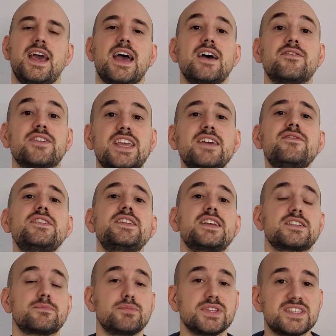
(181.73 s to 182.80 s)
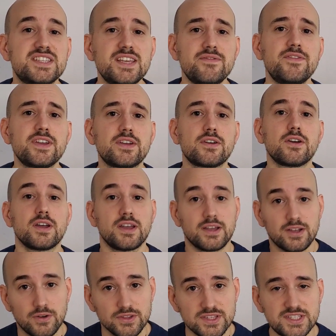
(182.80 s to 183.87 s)
have given their specific
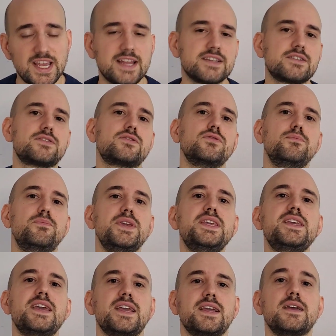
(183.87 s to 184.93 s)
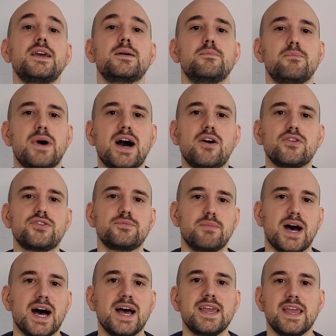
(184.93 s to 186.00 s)
consent to being bound
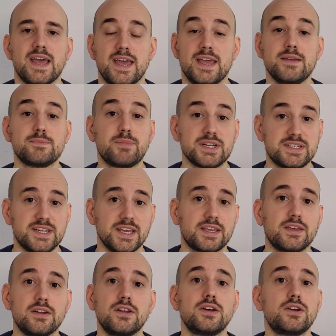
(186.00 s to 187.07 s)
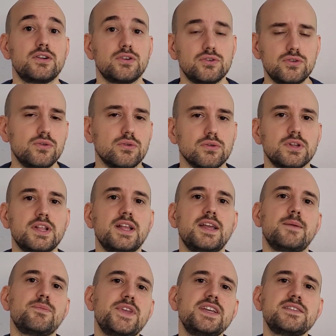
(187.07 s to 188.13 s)
by a particular rule.
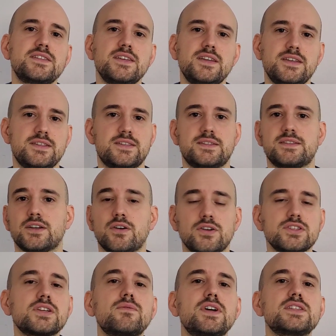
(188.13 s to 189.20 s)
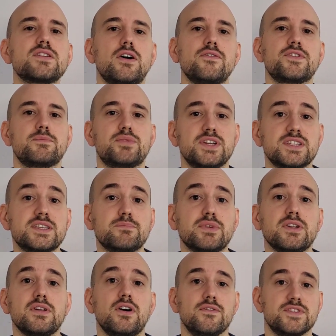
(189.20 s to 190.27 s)
This is the consequence of the
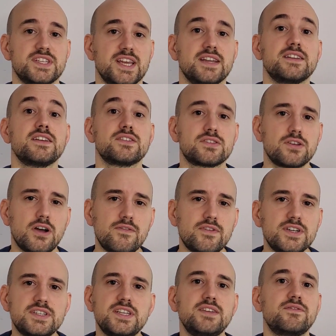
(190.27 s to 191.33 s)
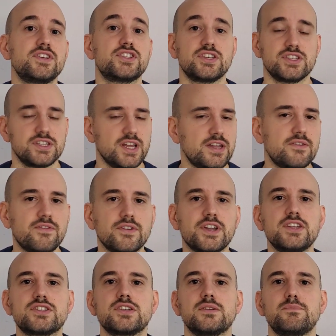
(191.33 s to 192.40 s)
principle of state sovereignty, which is another
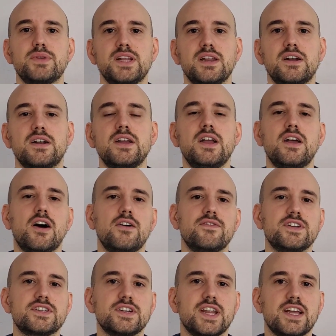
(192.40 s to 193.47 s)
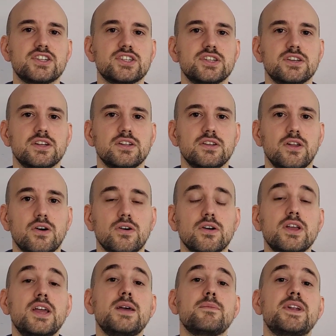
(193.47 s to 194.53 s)
foundational pillar of international
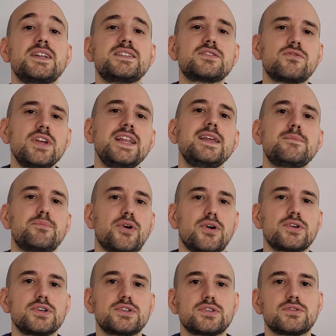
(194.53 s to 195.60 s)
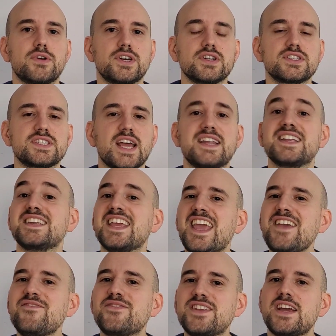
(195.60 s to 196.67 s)
law. But it is really important to understand that
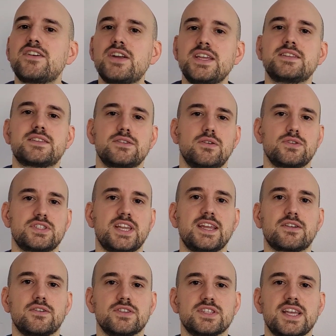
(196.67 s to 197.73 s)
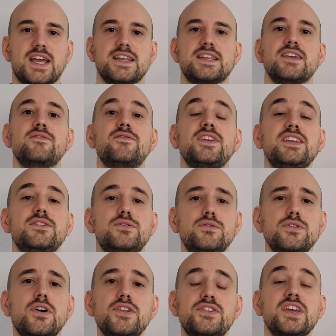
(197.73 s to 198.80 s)
if there is no state consent, if we
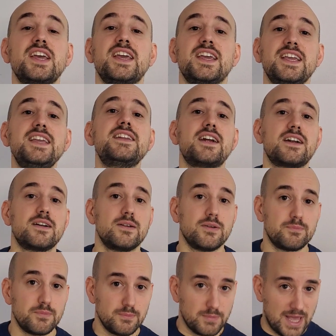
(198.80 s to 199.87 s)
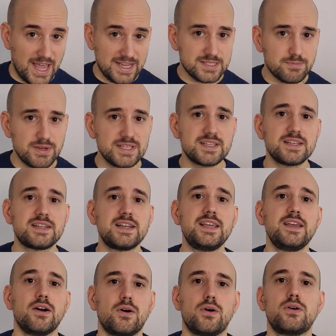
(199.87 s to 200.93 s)
do not either
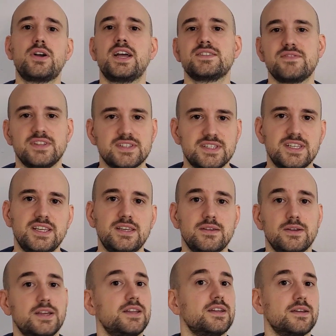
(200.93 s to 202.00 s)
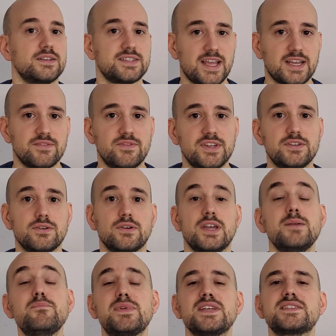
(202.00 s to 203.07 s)
explicitly or, as we'll see in a second video,
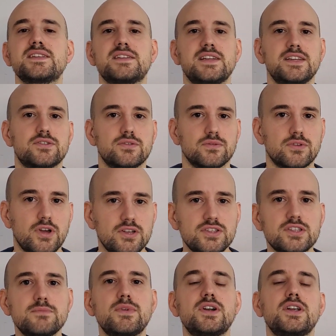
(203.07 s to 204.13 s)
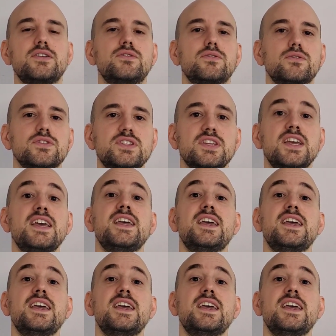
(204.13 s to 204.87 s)
implicitly through customary rules,